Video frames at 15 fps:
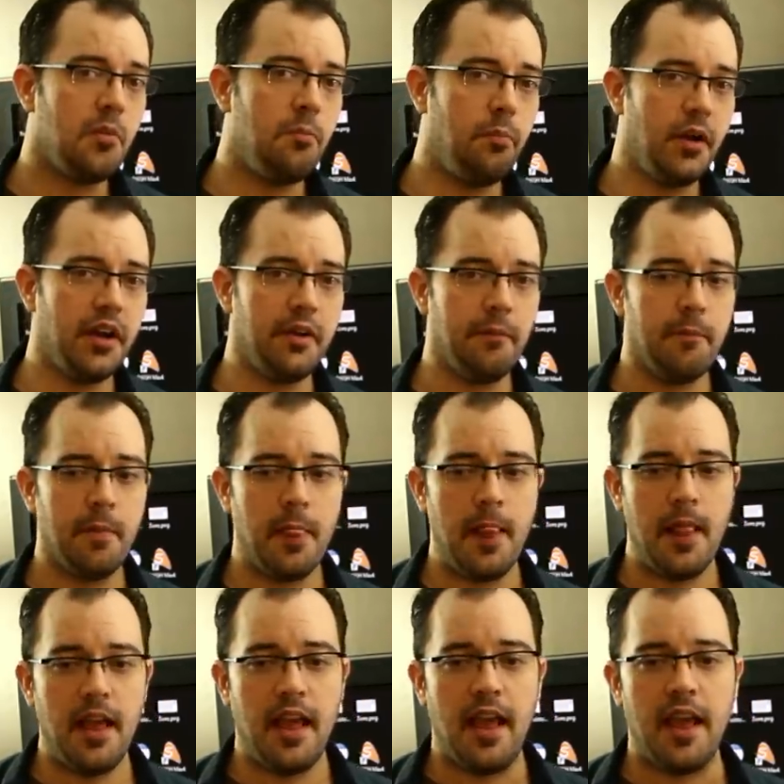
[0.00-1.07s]
But
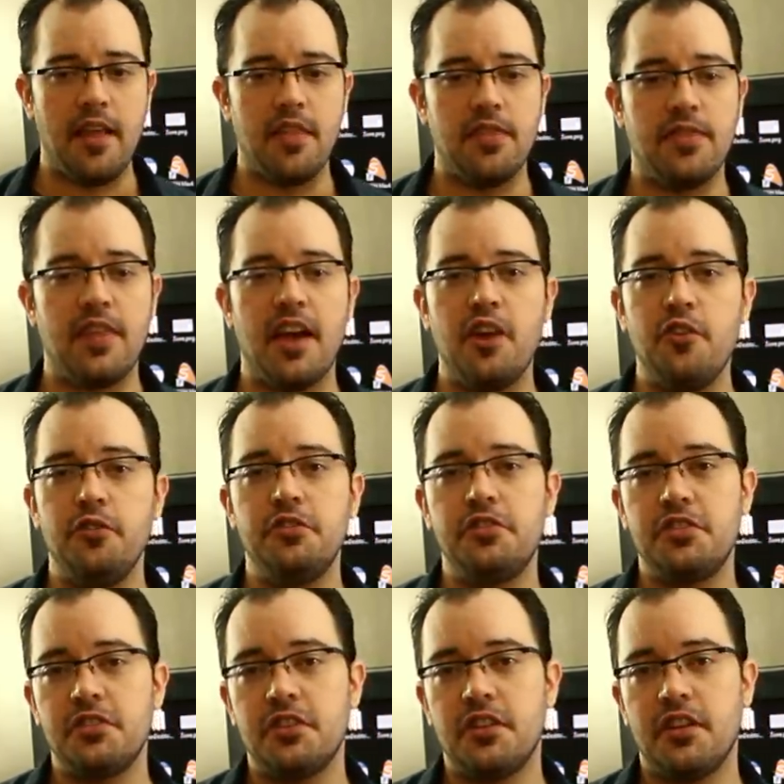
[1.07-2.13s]

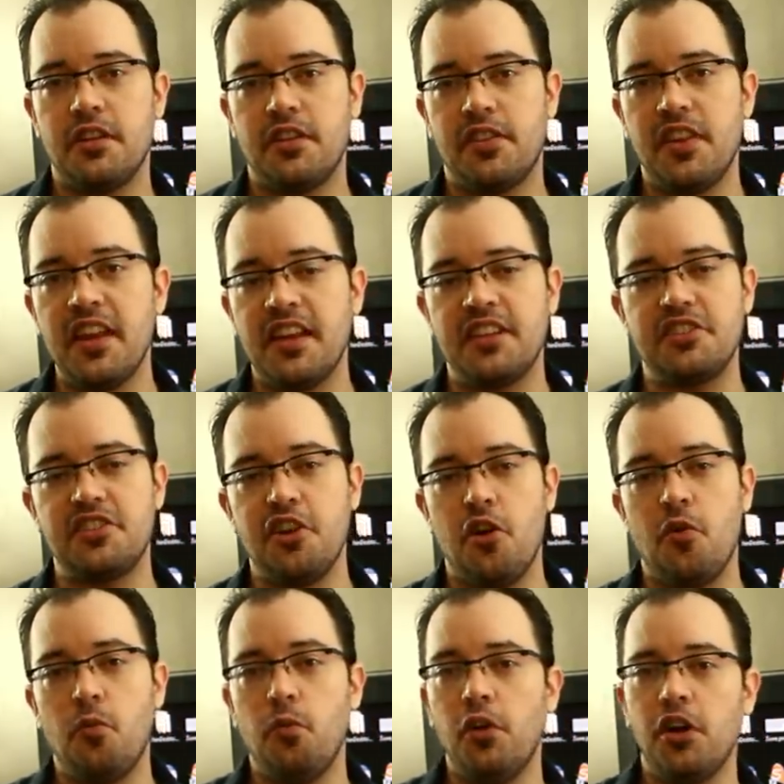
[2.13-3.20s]
those things
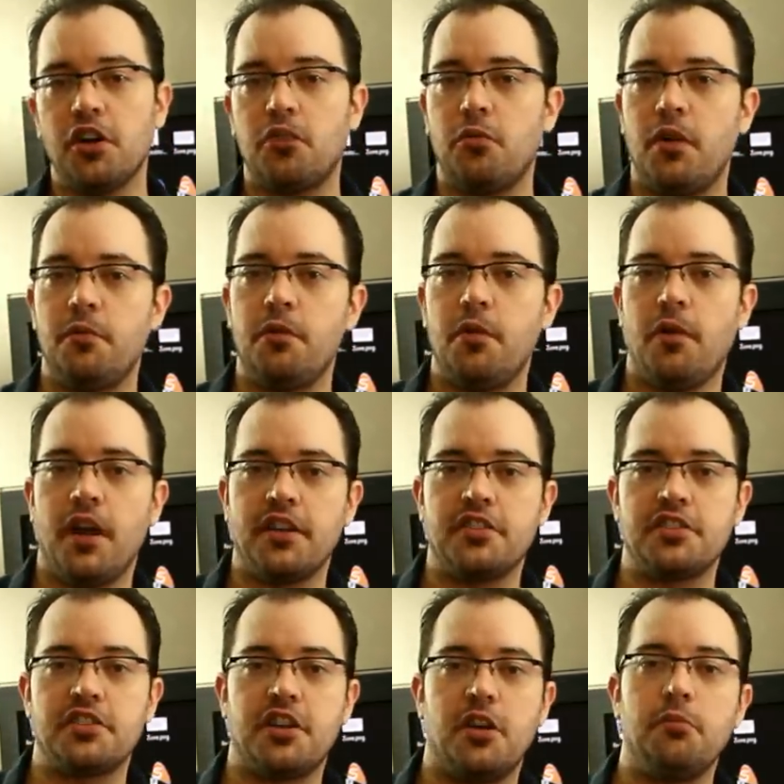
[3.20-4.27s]
don't work when we want to
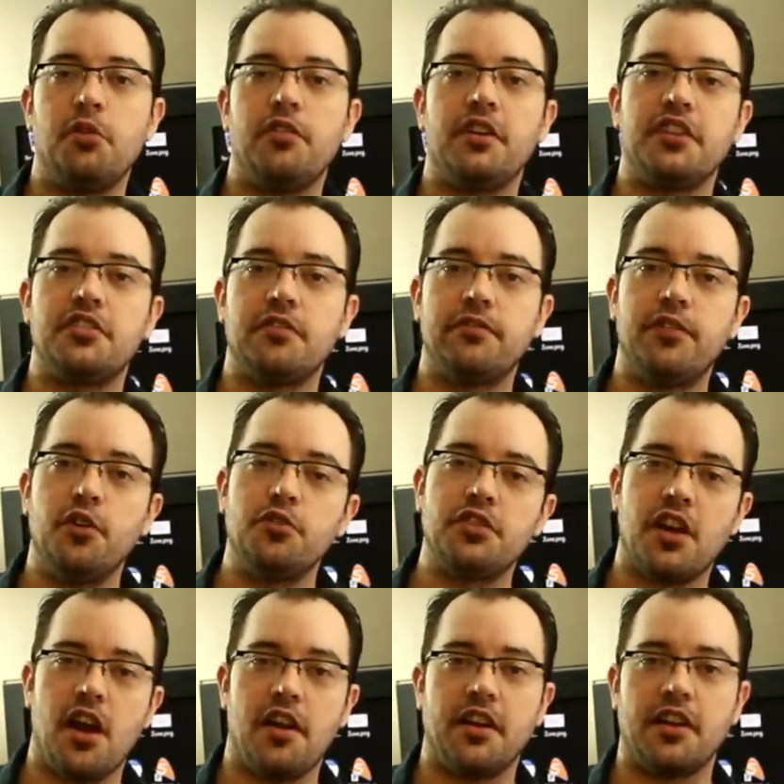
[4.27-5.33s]
start moving to
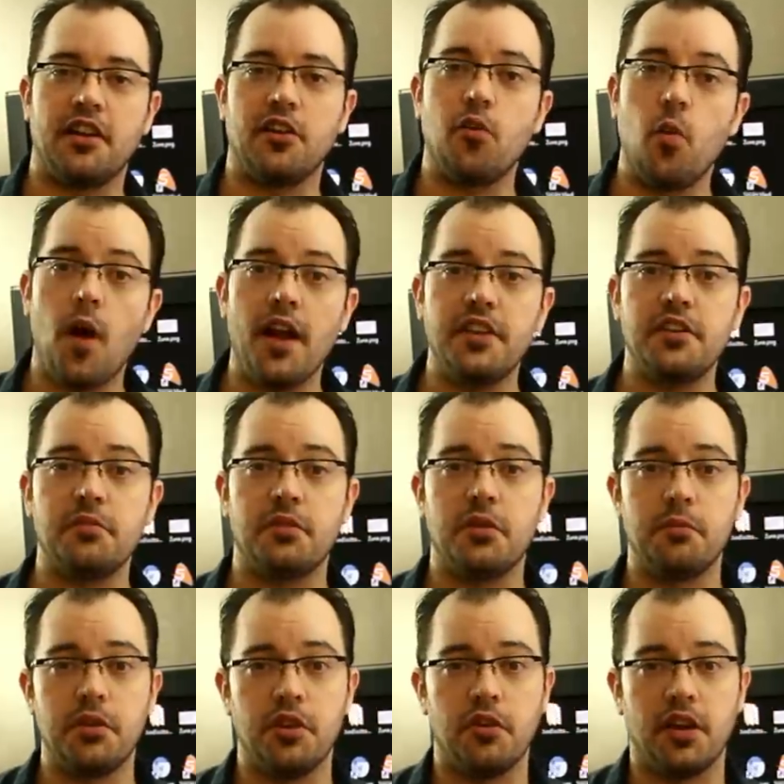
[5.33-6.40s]
photonic and quantum
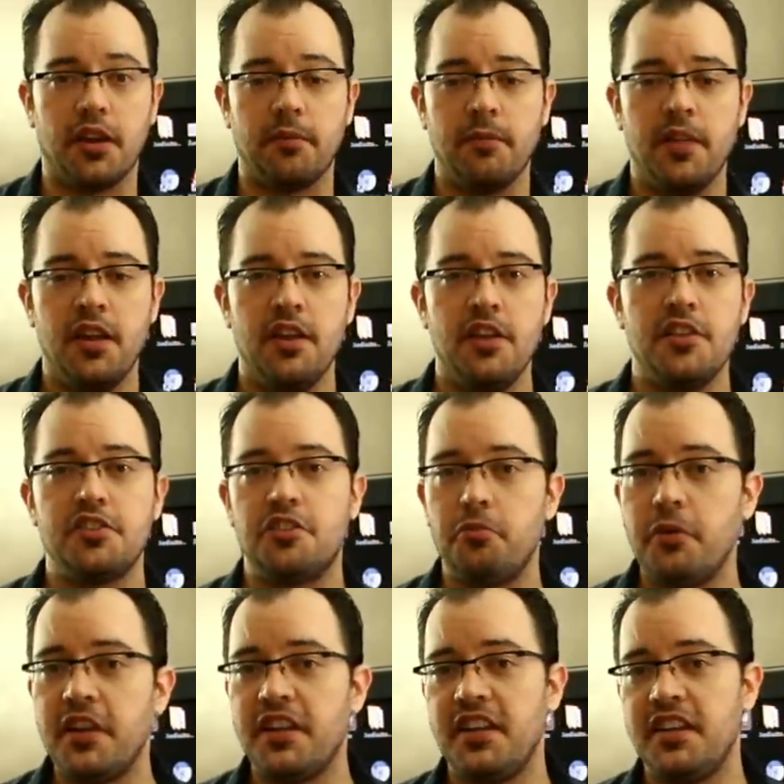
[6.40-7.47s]
computing. So
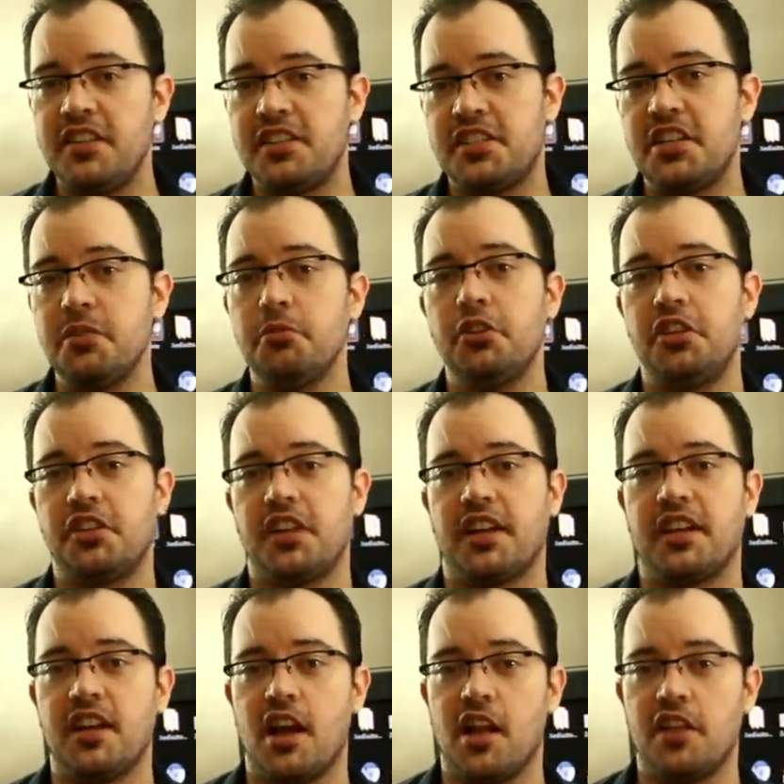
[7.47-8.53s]
we need similar
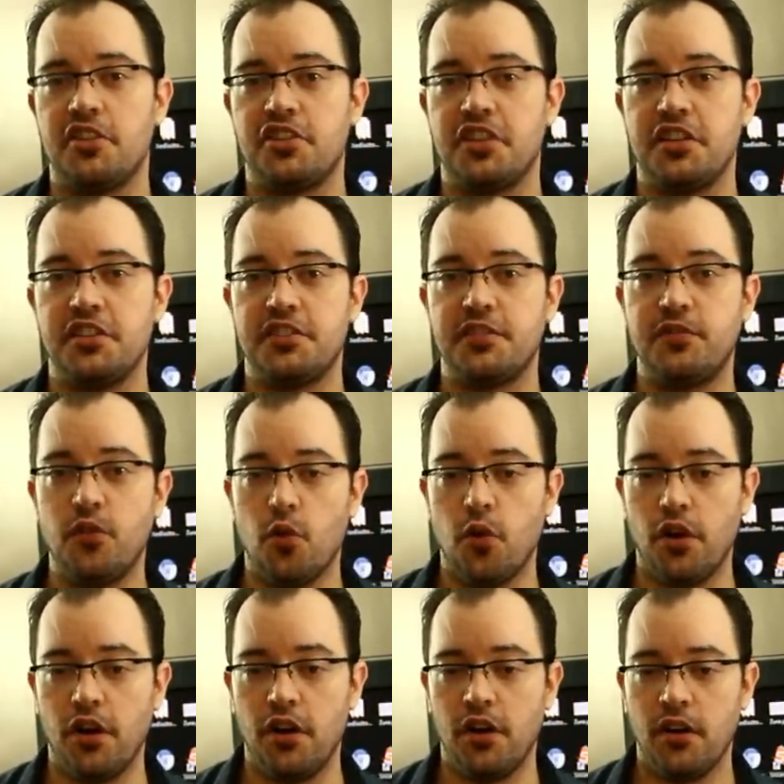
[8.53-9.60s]
technologies
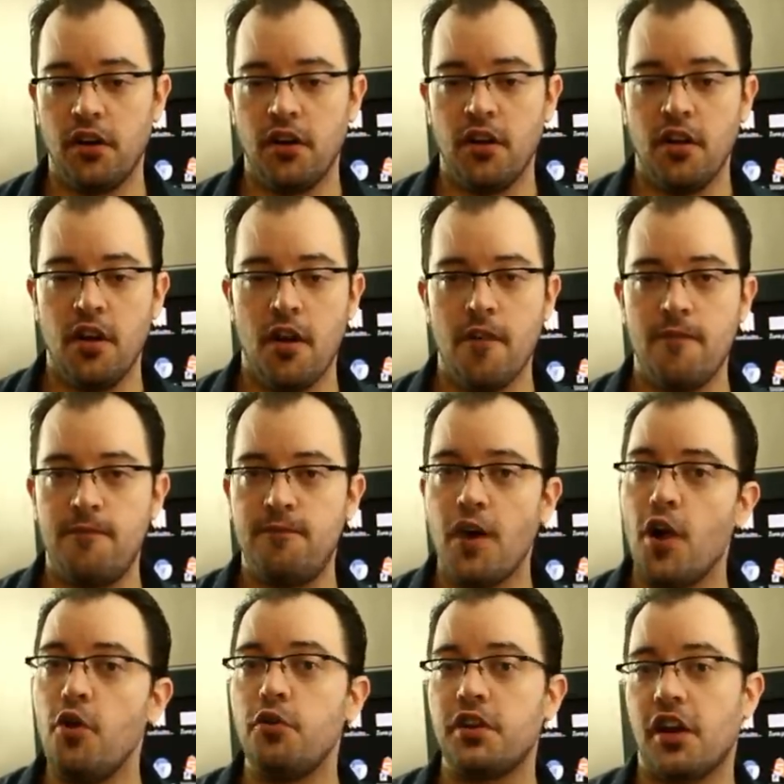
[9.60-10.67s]
for
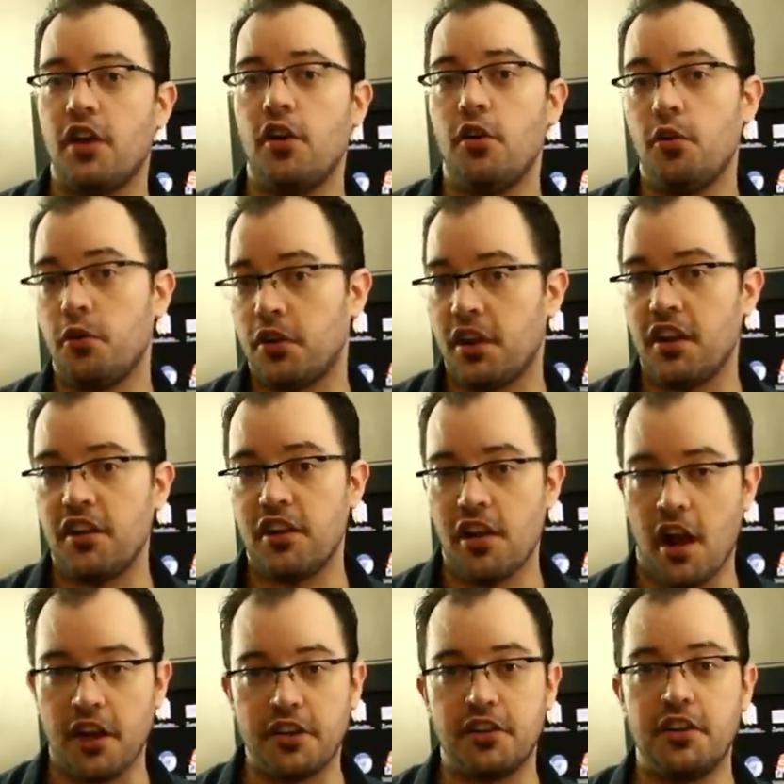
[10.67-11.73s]

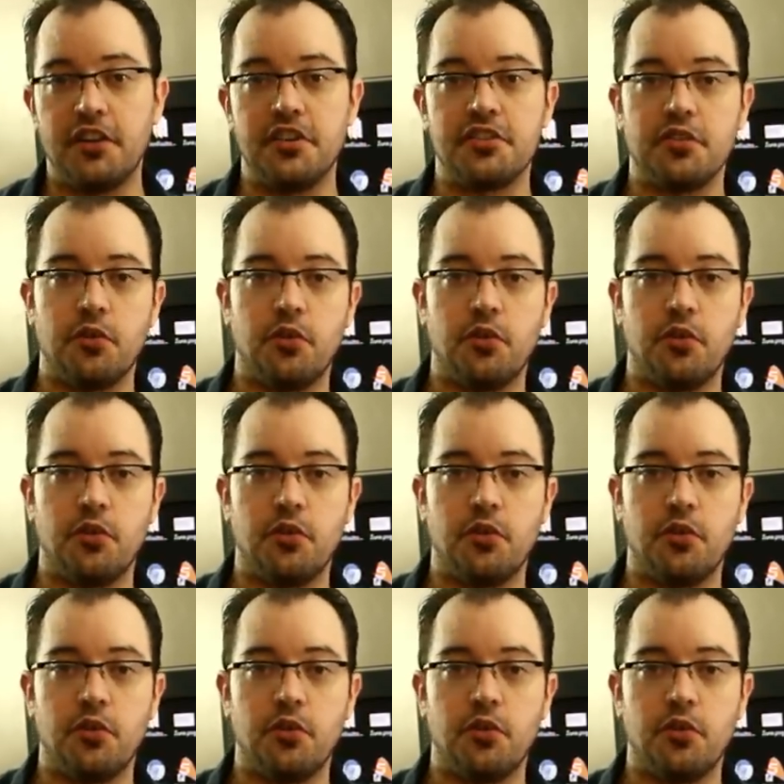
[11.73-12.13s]
photoconductors